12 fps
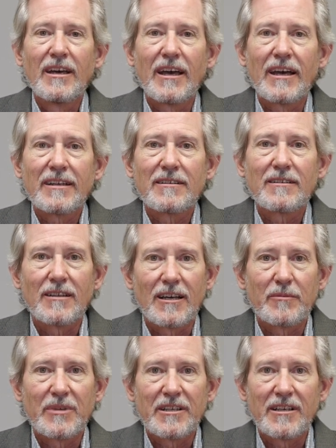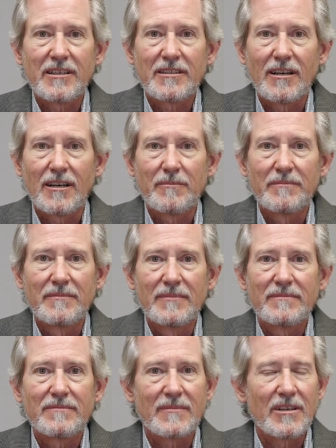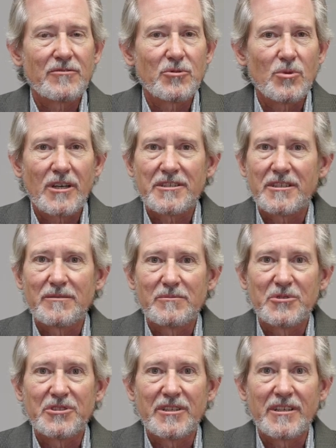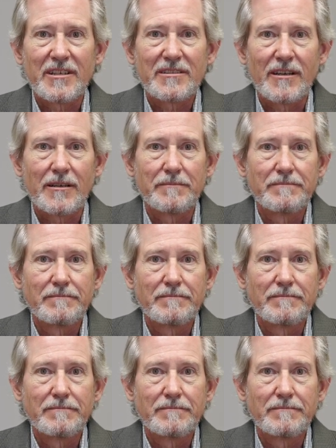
at klinemay.com. Thanks for watching. We'll see you next time.